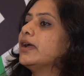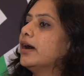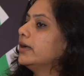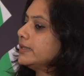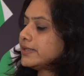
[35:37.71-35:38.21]

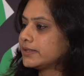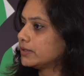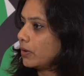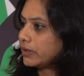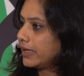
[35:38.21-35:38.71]
uh, this is an
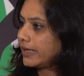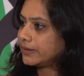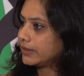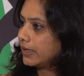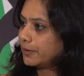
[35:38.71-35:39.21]

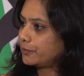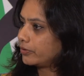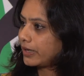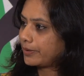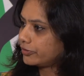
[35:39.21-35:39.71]
online uh,
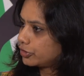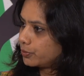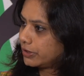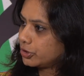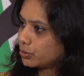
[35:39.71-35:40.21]
program which
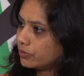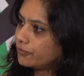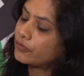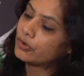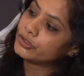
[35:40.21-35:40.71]
we do
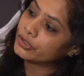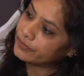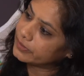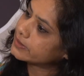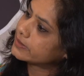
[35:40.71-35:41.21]
for
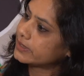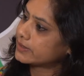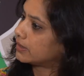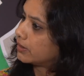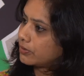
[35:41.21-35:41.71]

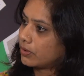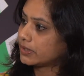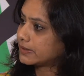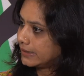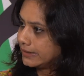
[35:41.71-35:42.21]
universities
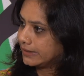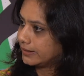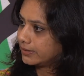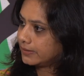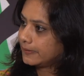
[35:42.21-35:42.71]
across India.